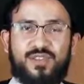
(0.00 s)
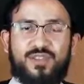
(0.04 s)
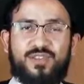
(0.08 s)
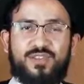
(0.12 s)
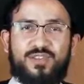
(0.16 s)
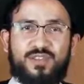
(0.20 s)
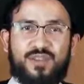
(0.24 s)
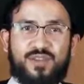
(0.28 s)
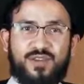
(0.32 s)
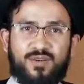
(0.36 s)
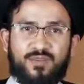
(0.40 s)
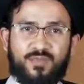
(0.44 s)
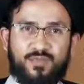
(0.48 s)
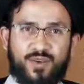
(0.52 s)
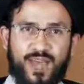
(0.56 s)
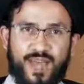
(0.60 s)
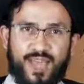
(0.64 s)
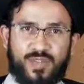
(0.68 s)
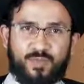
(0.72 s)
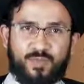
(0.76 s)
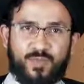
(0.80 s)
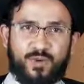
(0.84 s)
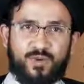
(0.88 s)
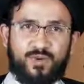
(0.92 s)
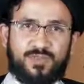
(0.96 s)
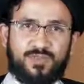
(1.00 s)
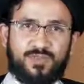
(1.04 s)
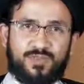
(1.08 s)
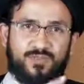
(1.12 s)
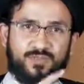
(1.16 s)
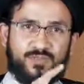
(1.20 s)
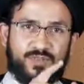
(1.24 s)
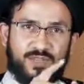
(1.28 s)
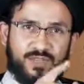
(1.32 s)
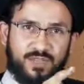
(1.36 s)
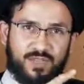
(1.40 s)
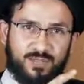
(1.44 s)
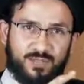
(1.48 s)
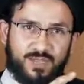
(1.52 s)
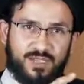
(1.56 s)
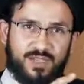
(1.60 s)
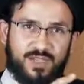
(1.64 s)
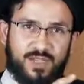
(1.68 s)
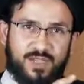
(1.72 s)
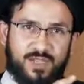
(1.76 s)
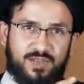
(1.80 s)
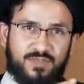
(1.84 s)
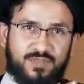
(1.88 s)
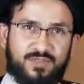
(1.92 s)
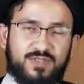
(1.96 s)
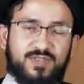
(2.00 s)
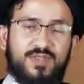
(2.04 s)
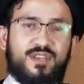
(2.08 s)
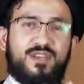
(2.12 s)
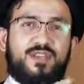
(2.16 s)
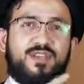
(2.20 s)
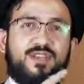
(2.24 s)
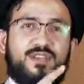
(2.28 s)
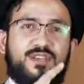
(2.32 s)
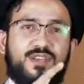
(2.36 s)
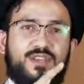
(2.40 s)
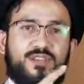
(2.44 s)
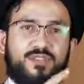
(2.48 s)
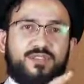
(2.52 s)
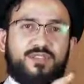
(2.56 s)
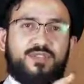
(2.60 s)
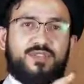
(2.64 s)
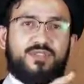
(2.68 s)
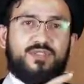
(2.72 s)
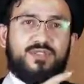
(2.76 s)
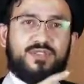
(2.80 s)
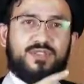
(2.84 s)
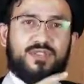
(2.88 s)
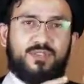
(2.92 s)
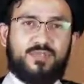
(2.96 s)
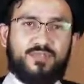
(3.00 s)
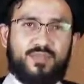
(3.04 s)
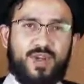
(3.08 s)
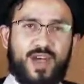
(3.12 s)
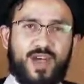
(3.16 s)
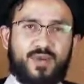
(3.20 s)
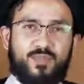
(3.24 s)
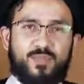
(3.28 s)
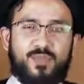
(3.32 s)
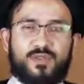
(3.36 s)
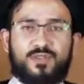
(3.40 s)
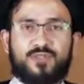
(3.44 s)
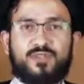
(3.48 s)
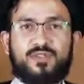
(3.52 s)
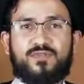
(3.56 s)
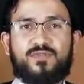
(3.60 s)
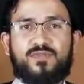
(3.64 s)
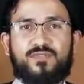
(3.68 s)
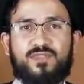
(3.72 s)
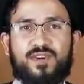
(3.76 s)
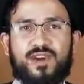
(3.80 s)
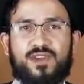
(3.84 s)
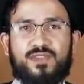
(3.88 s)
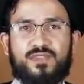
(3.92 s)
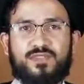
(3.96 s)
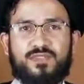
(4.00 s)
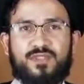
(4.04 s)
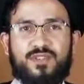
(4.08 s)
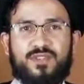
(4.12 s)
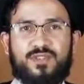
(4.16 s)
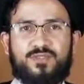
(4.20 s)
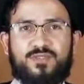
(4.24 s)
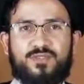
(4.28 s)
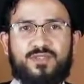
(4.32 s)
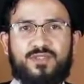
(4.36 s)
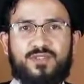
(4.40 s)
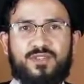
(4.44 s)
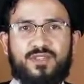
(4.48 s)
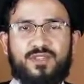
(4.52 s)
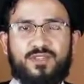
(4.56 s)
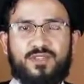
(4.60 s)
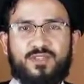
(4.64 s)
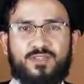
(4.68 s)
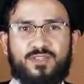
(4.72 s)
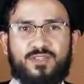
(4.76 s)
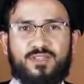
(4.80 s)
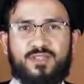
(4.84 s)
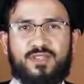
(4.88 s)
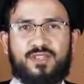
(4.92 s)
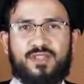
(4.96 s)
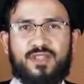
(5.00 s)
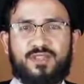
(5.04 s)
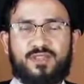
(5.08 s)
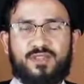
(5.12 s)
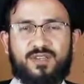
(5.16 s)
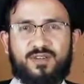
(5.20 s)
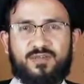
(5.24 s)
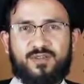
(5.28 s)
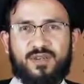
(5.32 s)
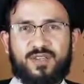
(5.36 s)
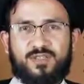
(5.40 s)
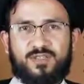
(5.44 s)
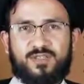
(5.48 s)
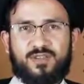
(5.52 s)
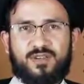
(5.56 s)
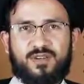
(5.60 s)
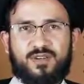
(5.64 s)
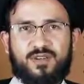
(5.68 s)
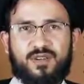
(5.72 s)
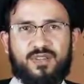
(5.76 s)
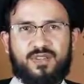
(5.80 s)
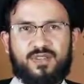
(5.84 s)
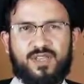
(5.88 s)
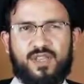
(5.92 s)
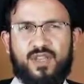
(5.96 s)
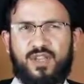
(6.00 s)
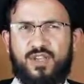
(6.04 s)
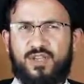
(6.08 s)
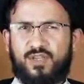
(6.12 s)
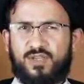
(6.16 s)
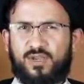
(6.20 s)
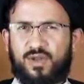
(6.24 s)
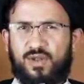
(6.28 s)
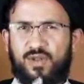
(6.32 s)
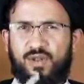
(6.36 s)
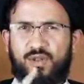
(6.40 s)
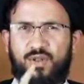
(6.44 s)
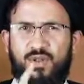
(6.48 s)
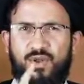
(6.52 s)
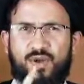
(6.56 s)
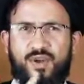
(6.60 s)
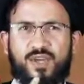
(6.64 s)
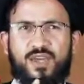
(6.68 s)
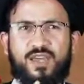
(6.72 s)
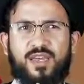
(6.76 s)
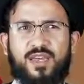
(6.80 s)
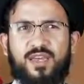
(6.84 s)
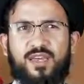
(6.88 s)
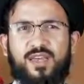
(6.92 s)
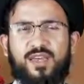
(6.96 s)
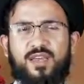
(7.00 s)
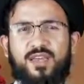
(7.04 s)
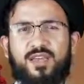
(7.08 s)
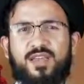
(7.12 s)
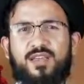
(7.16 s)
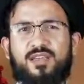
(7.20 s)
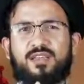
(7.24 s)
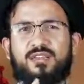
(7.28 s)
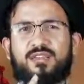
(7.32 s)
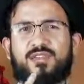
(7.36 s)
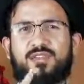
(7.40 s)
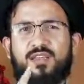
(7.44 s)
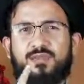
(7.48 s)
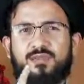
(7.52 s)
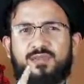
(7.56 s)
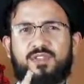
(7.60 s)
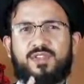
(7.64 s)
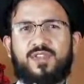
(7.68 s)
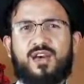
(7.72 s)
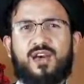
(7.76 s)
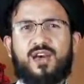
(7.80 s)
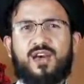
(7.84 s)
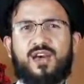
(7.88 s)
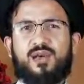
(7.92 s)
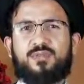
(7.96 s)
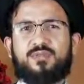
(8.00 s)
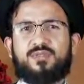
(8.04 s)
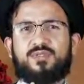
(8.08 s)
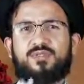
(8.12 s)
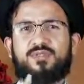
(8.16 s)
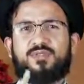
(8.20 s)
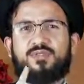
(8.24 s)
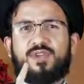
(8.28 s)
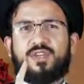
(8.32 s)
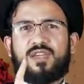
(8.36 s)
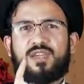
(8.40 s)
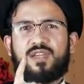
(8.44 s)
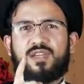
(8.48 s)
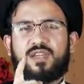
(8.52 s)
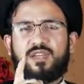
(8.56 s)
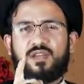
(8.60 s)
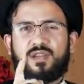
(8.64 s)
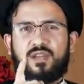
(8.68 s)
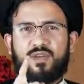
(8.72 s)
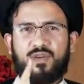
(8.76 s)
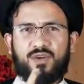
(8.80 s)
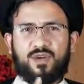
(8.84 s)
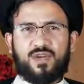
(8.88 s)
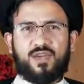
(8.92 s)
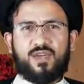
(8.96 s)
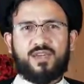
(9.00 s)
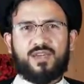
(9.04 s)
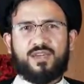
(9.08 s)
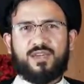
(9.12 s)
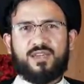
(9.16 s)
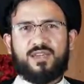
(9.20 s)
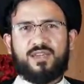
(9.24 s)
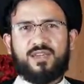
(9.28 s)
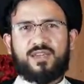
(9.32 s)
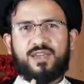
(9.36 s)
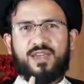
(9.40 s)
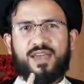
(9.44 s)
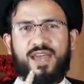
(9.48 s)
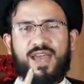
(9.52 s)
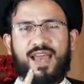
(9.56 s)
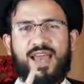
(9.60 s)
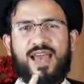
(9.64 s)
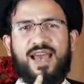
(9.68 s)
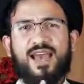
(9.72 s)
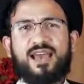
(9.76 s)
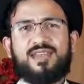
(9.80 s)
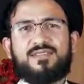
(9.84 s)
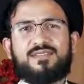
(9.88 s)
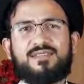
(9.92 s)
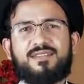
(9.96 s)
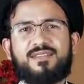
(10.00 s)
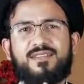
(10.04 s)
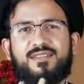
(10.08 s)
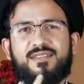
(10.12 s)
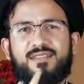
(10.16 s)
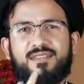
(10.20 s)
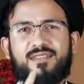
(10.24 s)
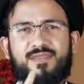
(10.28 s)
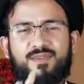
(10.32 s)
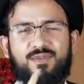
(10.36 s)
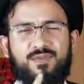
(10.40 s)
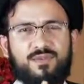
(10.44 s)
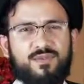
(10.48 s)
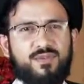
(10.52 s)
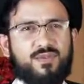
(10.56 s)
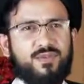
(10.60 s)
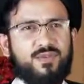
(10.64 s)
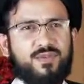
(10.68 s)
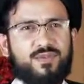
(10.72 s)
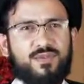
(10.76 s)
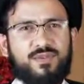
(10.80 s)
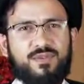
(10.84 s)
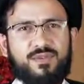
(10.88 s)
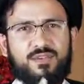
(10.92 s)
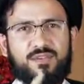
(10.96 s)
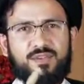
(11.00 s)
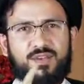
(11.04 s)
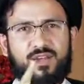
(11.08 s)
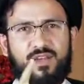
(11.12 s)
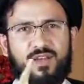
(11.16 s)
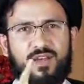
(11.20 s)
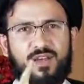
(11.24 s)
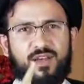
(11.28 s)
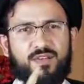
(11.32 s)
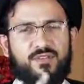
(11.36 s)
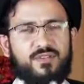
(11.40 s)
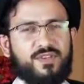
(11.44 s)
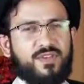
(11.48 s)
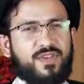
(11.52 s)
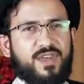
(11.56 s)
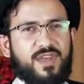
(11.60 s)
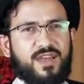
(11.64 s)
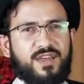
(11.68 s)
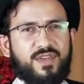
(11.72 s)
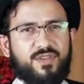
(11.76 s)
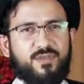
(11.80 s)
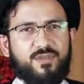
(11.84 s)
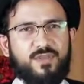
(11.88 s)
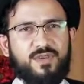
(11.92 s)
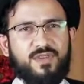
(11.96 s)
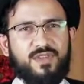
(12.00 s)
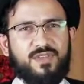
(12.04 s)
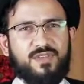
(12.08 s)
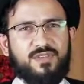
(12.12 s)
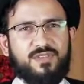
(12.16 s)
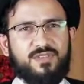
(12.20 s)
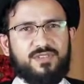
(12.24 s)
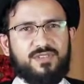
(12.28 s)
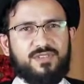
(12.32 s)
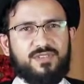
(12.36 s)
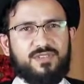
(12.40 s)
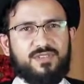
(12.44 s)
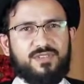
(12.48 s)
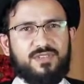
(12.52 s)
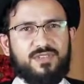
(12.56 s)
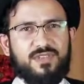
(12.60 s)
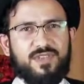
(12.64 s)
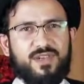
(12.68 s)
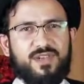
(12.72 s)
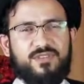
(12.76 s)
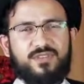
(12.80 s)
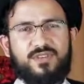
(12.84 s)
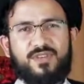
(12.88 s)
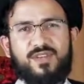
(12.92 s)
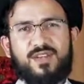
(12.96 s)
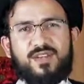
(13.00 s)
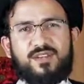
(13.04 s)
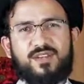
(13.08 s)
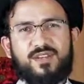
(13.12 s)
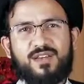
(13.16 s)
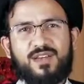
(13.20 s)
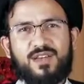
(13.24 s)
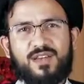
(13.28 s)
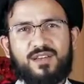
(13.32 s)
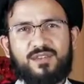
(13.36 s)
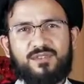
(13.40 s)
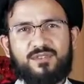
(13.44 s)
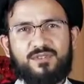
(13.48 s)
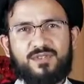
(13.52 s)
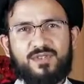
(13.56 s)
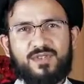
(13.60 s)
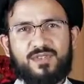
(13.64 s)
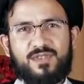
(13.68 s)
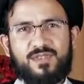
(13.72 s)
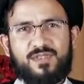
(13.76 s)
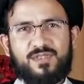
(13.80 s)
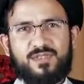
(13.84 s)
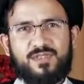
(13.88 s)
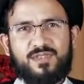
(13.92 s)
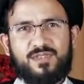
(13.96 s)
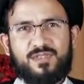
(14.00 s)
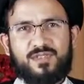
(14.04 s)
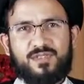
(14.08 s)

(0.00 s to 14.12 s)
the right person for themselves, they choose the wrong person for ourselves. This is another criterion. So look, sometimes you can look at the words of the enemies of the other countries.